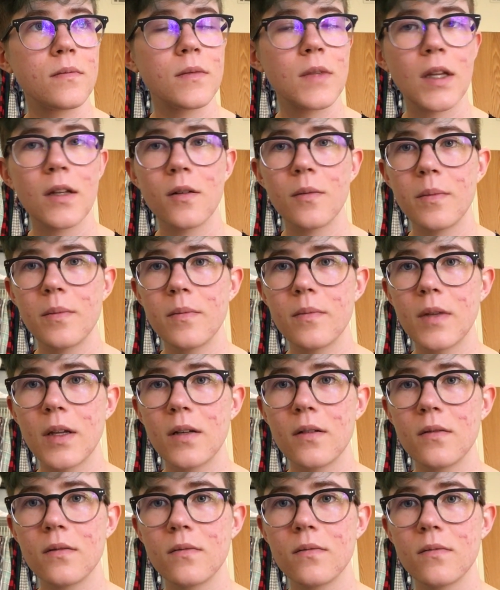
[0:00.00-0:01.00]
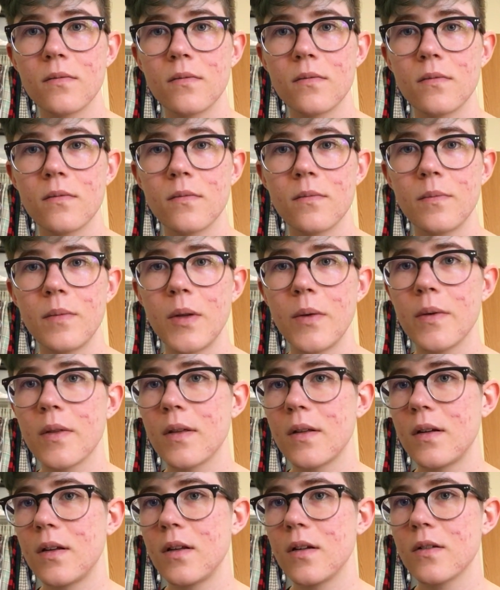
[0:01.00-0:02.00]
that'll that'll be
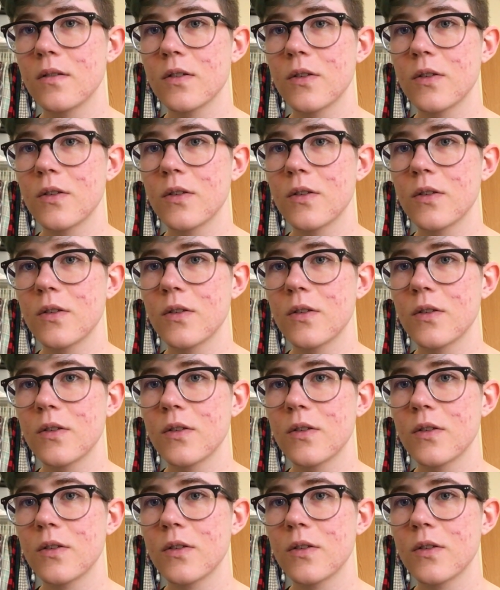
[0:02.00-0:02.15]
within a year,